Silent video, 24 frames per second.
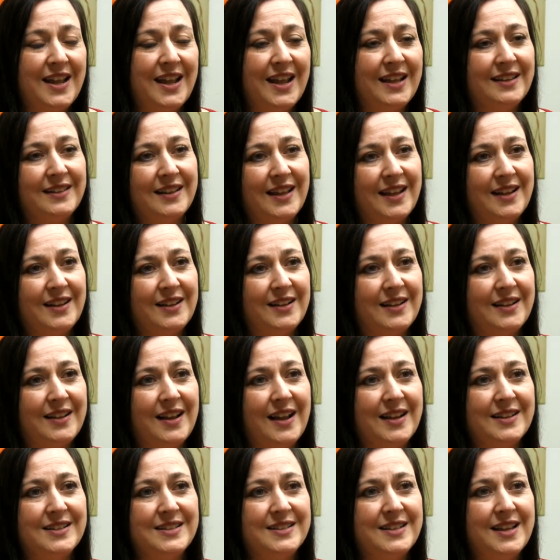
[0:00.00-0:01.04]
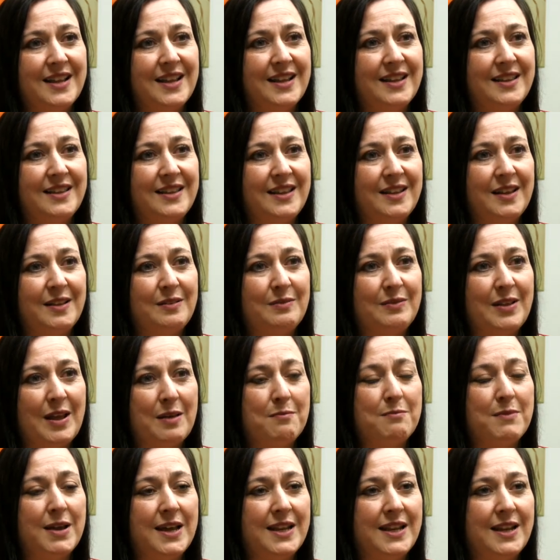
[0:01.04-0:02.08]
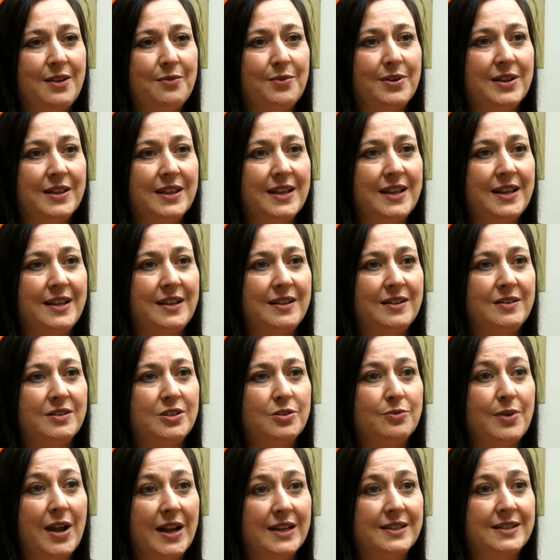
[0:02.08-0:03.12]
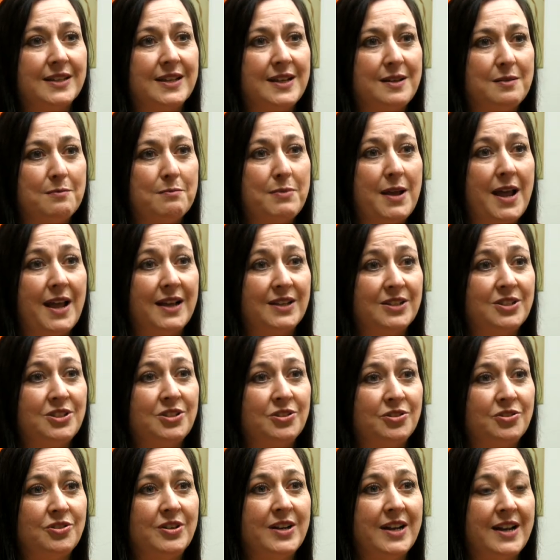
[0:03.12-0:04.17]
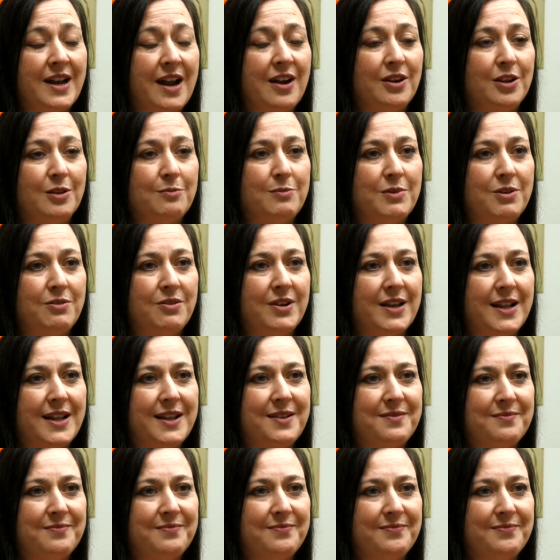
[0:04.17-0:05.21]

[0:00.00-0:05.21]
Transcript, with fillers: And like I said, that, that money really directly impacts children in our community.